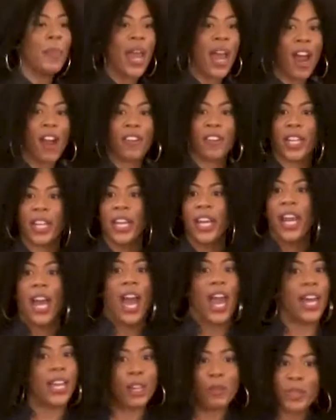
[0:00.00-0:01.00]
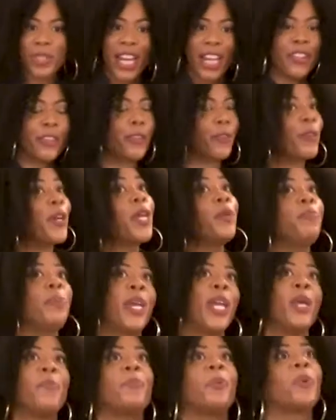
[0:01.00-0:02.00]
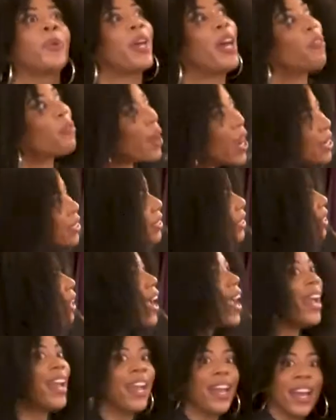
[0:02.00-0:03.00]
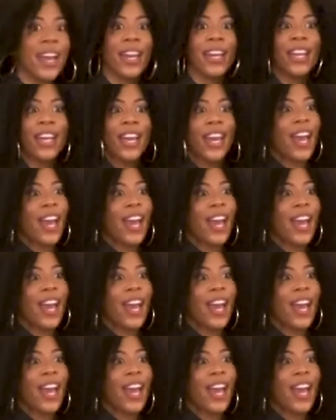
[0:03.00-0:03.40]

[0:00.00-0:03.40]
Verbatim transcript: Mary? And it was like three people that raised their hand.